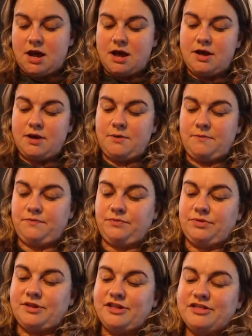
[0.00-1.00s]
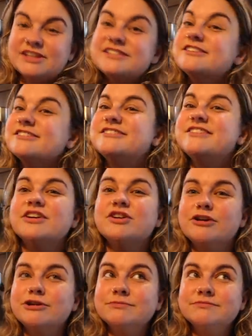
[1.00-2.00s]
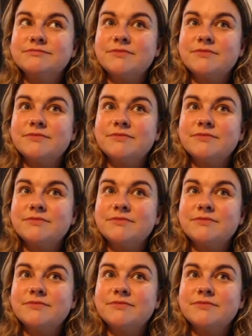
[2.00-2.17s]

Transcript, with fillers: um, this is dinner